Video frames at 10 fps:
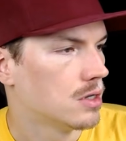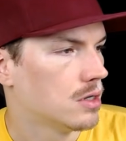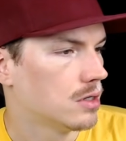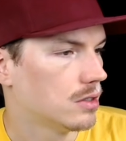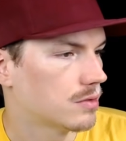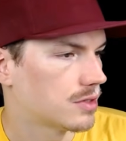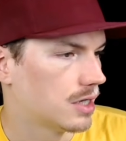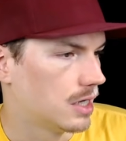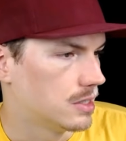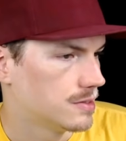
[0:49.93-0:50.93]

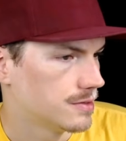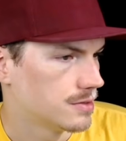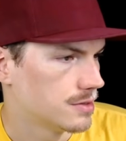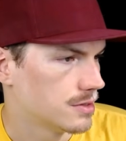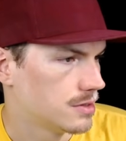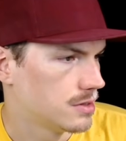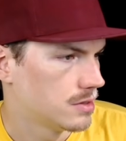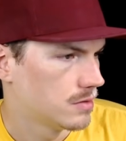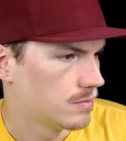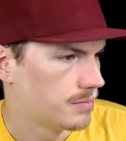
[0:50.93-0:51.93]
Okay.
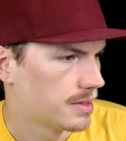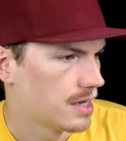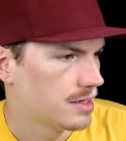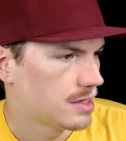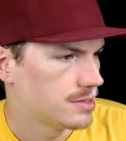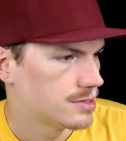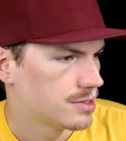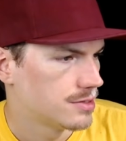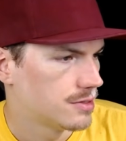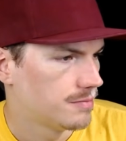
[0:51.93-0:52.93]
By
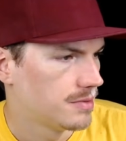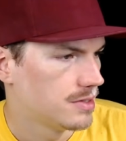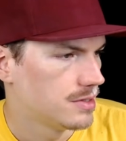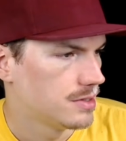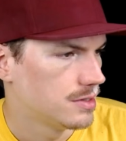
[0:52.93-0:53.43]
HTTP